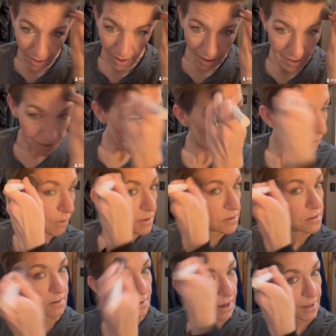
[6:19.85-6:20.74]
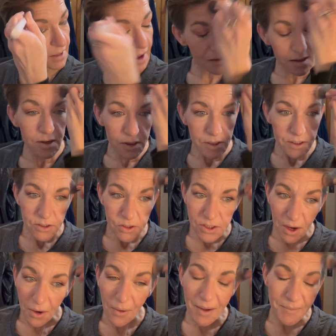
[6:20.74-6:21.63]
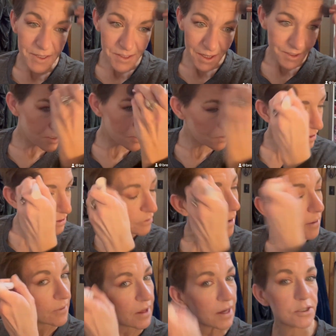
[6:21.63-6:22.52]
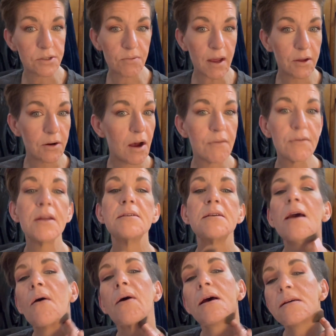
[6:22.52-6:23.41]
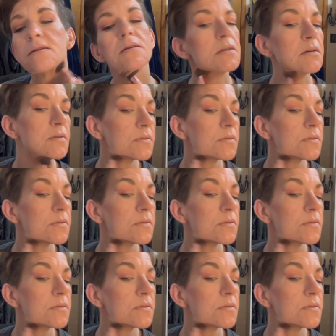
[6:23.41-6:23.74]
I of course got that, so I'm excited to try it with like just regular coffee to see how it is.